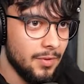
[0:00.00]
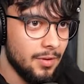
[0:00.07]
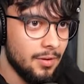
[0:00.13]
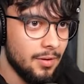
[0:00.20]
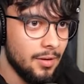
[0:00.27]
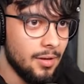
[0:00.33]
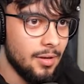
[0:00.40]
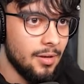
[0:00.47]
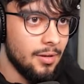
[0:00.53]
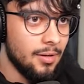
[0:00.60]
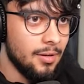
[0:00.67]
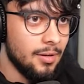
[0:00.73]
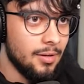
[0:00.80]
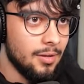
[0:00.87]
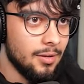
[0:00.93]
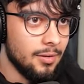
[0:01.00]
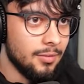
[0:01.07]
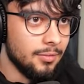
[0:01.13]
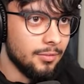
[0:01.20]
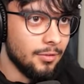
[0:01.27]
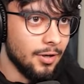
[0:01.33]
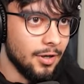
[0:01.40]
Yeah. Take a right.
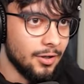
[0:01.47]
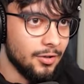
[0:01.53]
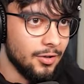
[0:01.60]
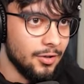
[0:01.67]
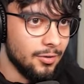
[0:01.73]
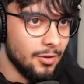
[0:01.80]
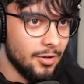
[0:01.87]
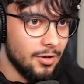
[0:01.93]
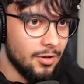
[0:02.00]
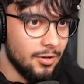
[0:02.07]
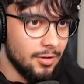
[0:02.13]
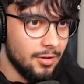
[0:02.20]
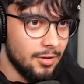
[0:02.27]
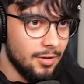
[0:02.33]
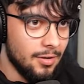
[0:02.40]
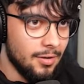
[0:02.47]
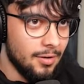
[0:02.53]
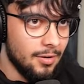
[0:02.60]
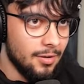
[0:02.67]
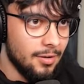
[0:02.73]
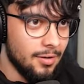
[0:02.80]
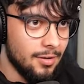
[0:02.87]
Alright, I got you, I got you. Hey, hey, hey, hey,